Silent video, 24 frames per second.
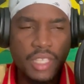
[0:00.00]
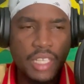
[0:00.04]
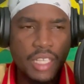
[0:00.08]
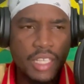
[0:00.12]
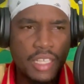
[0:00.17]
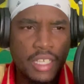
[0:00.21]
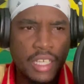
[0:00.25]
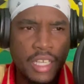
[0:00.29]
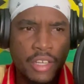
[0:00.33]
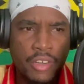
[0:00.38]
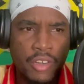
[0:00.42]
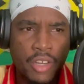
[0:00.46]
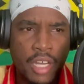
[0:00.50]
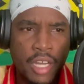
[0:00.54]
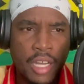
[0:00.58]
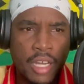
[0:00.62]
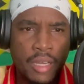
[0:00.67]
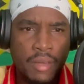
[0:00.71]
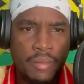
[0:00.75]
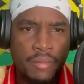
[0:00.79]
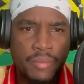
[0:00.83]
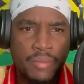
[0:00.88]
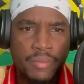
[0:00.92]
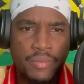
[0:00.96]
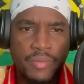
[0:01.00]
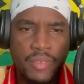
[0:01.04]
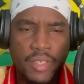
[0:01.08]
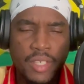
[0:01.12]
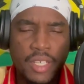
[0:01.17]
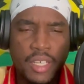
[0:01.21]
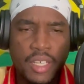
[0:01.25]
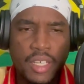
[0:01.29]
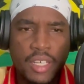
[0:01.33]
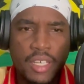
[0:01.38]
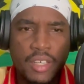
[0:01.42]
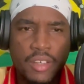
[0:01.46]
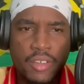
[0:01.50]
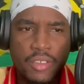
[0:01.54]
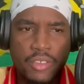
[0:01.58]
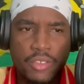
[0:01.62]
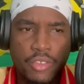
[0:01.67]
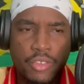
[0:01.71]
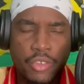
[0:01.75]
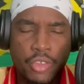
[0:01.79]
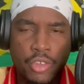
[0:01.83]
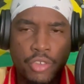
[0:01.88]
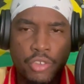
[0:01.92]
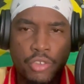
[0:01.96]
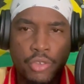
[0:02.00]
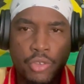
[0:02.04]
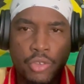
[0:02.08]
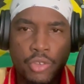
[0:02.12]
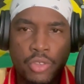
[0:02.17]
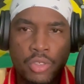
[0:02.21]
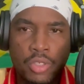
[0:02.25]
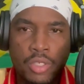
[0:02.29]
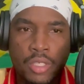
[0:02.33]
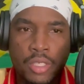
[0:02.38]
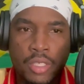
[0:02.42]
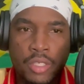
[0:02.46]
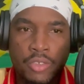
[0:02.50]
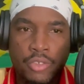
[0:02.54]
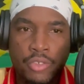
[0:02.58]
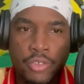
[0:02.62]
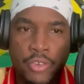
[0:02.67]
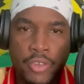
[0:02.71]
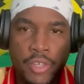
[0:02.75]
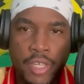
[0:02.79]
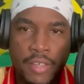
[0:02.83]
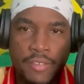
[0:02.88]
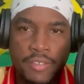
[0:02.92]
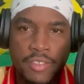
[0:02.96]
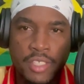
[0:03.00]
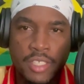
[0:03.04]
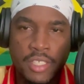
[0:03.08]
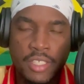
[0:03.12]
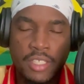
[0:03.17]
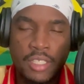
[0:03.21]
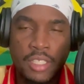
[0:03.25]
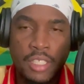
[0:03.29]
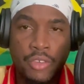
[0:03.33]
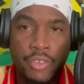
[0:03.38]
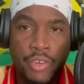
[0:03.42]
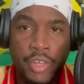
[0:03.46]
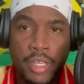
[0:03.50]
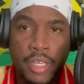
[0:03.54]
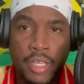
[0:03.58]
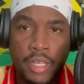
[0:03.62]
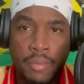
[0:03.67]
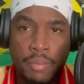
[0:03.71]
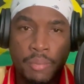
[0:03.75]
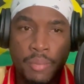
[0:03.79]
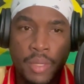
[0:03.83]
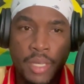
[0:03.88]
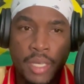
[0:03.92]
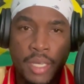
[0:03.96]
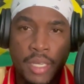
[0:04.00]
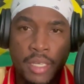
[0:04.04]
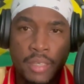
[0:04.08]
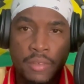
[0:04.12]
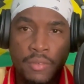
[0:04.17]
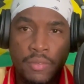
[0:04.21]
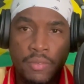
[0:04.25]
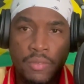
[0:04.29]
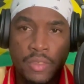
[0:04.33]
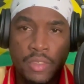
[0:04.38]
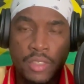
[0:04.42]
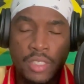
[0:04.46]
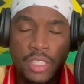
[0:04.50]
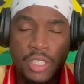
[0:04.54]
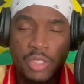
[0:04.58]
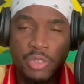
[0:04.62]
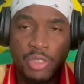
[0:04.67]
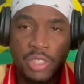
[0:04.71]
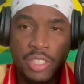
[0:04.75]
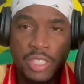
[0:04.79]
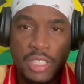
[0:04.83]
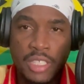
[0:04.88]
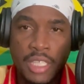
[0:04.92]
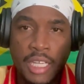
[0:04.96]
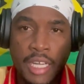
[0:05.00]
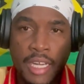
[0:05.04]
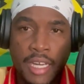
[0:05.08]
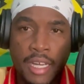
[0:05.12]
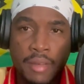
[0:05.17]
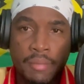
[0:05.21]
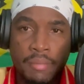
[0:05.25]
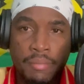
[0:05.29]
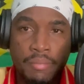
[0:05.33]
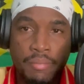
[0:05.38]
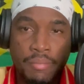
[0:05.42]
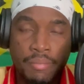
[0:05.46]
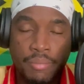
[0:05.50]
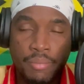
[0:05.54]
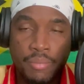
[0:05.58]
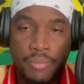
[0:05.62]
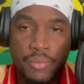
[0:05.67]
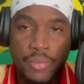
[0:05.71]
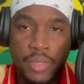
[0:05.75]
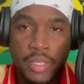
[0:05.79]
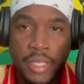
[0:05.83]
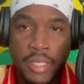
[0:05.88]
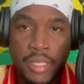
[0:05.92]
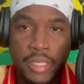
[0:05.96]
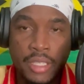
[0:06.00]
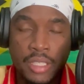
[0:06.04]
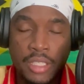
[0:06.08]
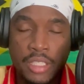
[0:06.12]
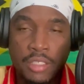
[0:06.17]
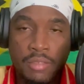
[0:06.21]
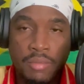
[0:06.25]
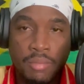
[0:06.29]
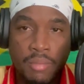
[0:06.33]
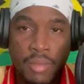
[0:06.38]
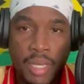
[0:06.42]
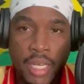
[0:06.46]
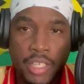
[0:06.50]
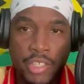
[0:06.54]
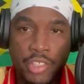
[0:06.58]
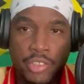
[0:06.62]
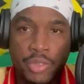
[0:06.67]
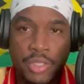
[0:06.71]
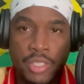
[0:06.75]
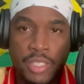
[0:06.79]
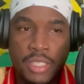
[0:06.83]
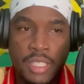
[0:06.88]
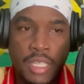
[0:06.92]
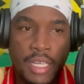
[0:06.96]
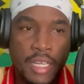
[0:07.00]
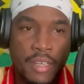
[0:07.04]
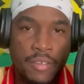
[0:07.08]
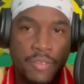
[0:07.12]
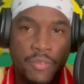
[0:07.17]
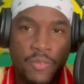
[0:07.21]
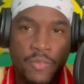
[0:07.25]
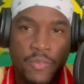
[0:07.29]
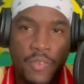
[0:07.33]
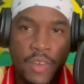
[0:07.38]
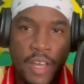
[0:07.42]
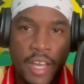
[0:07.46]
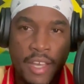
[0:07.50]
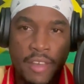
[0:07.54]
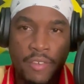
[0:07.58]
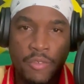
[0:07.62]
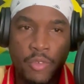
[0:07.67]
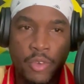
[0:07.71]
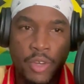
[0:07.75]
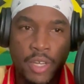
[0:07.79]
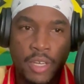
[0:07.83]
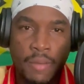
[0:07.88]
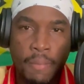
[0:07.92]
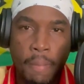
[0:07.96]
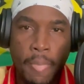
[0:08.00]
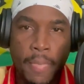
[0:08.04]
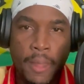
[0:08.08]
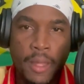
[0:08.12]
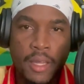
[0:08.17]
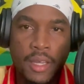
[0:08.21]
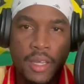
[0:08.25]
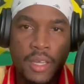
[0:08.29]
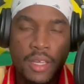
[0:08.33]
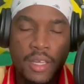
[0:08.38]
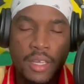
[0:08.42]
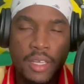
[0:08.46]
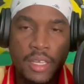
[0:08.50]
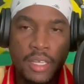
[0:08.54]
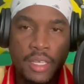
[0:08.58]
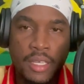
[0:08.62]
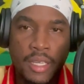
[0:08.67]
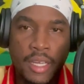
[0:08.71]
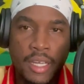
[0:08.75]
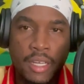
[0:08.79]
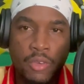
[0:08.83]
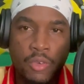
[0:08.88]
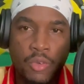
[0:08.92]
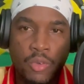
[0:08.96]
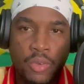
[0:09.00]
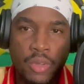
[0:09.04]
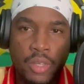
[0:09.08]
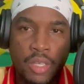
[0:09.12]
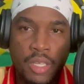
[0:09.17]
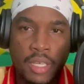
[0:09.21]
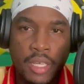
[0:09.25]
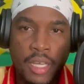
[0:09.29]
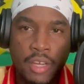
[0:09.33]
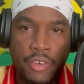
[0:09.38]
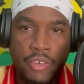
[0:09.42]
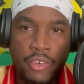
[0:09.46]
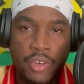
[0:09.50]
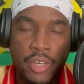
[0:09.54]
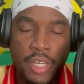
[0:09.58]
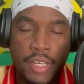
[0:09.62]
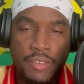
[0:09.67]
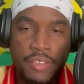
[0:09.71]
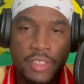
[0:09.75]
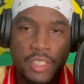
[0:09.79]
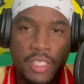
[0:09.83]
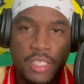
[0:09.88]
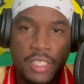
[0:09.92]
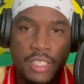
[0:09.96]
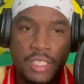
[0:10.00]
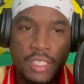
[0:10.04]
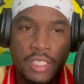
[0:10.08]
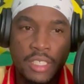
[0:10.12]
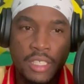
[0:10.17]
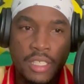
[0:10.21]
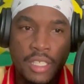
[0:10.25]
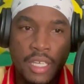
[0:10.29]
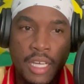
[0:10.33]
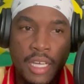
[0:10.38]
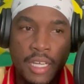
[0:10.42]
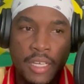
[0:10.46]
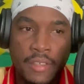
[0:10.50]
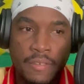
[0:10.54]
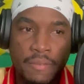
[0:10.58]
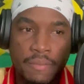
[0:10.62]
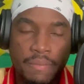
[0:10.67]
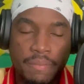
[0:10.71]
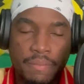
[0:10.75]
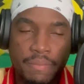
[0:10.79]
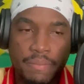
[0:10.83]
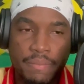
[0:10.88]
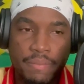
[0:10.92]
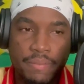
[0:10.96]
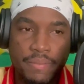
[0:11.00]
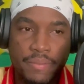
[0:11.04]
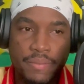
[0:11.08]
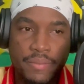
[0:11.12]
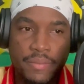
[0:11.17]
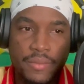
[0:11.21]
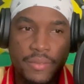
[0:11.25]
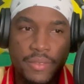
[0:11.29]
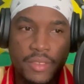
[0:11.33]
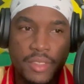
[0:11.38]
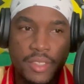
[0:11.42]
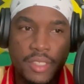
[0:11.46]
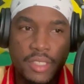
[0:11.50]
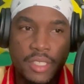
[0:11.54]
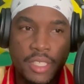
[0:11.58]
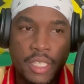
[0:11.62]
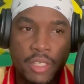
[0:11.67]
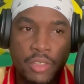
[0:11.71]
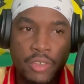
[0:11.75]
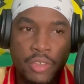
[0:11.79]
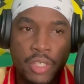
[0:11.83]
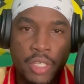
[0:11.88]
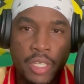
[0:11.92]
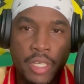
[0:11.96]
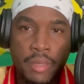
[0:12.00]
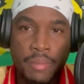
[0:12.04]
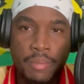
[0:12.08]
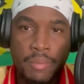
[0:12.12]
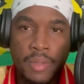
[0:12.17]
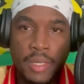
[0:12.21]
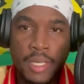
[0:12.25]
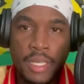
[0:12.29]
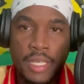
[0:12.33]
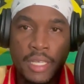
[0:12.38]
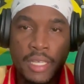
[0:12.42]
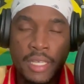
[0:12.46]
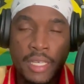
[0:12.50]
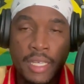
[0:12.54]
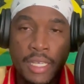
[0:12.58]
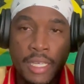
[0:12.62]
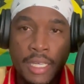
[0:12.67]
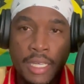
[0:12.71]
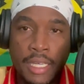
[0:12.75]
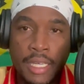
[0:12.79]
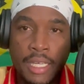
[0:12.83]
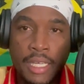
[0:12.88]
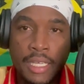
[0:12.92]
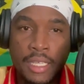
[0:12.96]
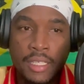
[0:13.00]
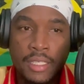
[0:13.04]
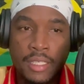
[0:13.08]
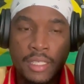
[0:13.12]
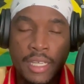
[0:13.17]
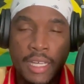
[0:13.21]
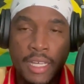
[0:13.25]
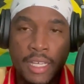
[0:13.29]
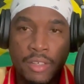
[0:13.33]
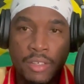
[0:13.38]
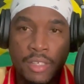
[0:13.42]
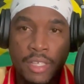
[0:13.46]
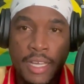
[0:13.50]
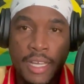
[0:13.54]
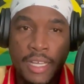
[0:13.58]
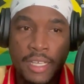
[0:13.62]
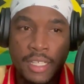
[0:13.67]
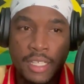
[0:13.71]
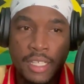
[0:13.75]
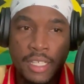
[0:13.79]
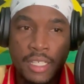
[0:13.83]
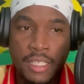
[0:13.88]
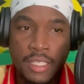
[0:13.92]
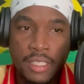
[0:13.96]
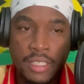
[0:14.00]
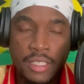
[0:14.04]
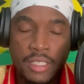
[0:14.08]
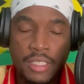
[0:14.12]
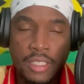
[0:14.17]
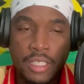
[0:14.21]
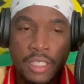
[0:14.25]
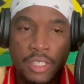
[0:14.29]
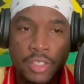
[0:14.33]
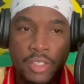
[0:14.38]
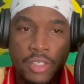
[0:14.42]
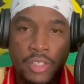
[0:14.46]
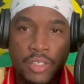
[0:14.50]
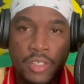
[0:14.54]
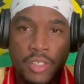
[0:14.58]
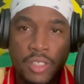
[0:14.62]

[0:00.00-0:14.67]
You know, got through to the run of 16 where they played Switzerland and they smashed Switzerland 5-1 in that run of 16, and they played Netherlands, that is the